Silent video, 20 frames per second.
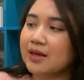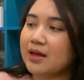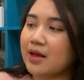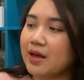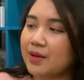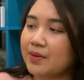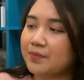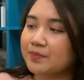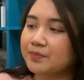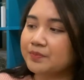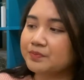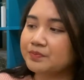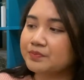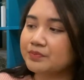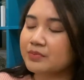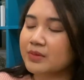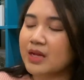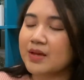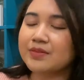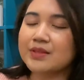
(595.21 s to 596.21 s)

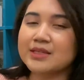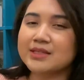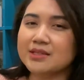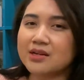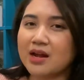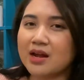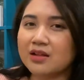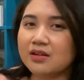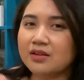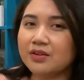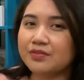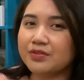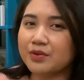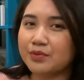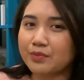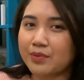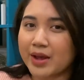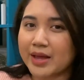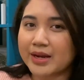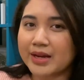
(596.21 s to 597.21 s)
the style of the
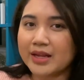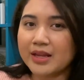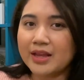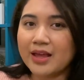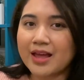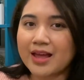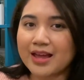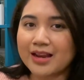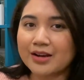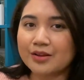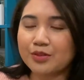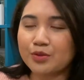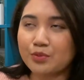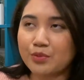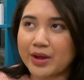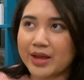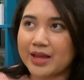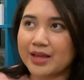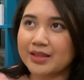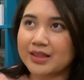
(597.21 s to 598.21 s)
writing and the
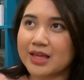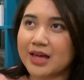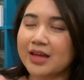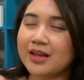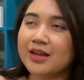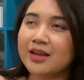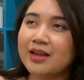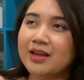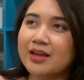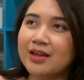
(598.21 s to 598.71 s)
way that